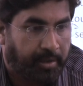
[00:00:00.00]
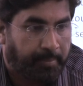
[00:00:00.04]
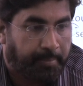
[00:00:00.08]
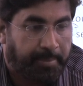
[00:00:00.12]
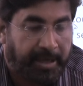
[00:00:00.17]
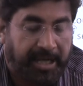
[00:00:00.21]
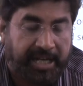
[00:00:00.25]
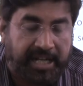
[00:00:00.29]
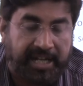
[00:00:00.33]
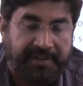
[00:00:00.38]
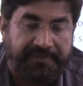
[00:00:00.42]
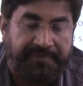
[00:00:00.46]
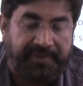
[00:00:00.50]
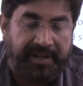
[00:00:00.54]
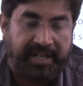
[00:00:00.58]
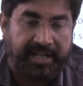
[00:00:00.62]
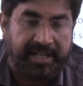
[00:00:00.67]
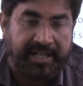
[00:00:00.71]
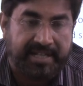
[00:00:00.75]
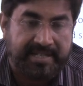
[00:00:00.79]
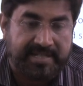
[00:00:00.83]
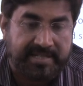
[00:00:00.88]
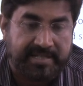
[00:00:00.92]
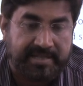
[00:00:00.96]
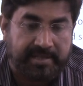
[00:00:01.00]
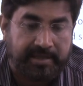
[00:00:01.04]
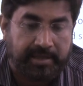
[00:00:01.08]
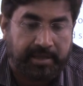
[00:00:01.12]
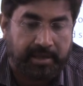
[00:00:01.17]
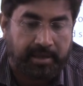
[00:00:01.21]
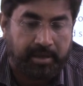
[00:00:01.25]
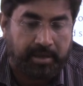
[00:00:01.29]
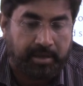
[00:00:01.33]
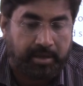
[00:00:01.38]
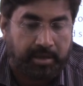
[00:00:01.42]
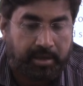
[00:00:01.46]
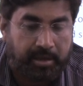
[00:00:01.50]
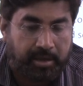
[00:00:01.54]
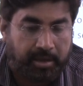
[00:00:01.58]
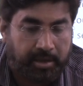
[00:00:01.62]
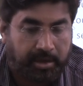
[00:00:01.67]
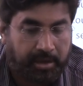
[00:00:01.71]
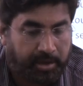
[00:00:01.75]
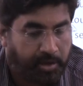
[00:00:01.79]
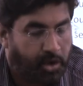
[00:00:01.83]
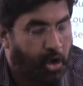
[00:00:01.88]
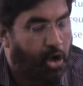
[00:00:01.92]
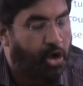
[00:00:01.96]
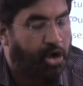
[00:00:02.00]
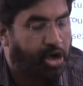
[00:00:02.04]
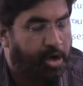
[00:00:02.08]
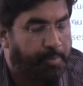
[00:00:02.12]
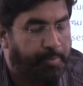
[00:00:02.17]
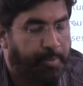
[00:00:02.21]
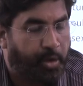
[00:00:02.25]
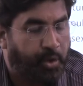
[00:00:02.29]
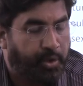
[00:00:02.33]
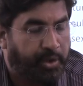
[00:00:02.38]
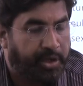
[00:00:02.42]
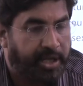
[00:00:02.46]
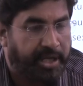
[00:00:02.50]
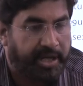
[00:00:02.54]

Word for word: But if it is talk about